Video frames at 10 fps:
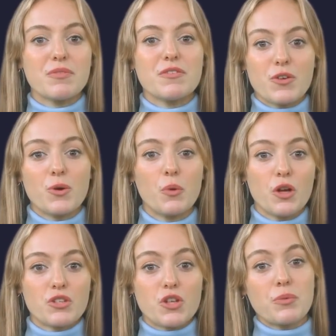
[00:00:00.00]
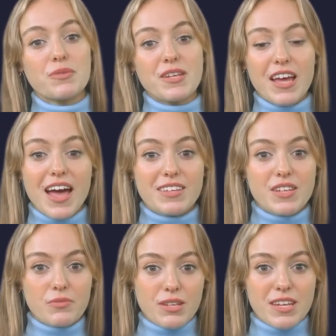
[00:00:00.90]
Through workshops,
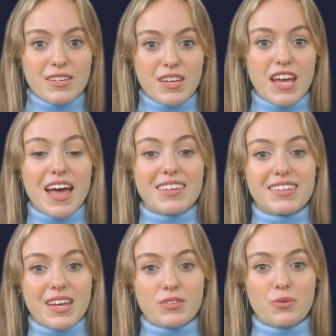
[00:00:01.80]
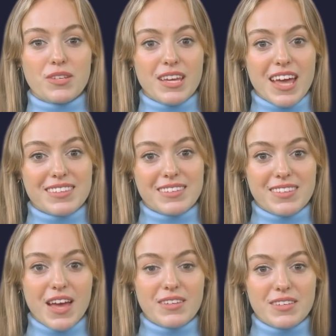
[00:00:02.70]
activities, and team building
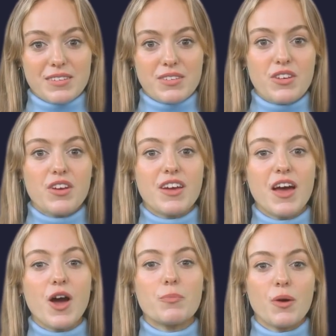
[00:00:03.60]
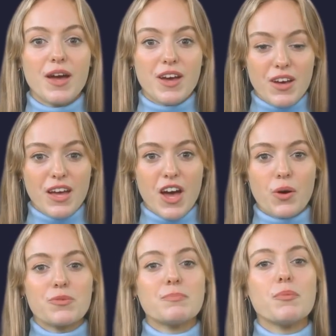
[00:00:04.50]
exercises, RYLA
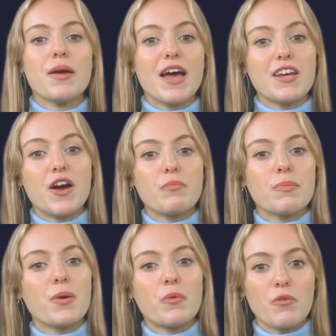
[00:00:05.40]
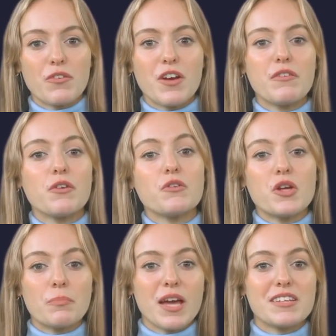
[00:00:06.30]
helps prepare young people for their
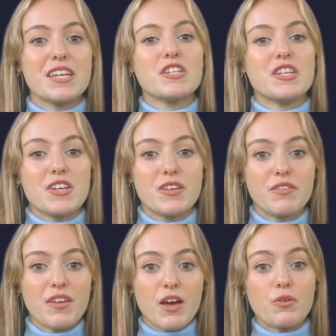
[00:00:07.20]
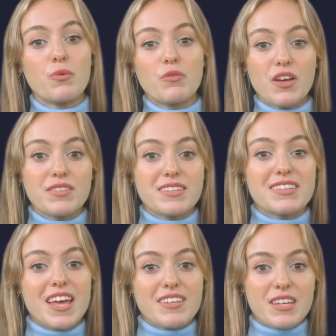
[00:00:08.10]
future by teaching them the value of
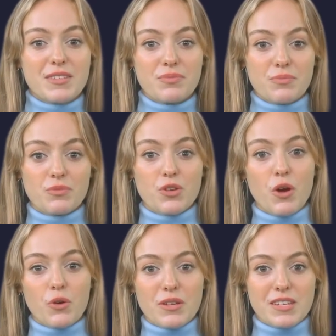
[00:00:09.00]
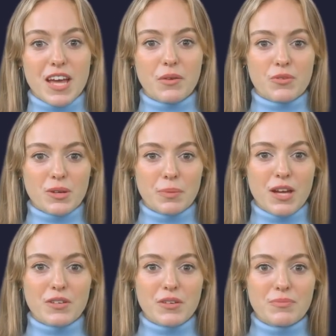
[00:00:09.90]
understanding, tolerance, and
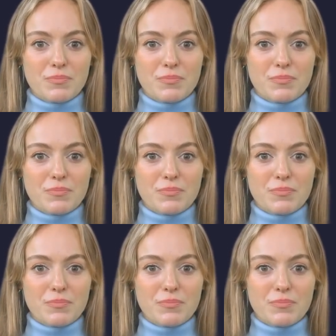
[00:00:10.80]
respect.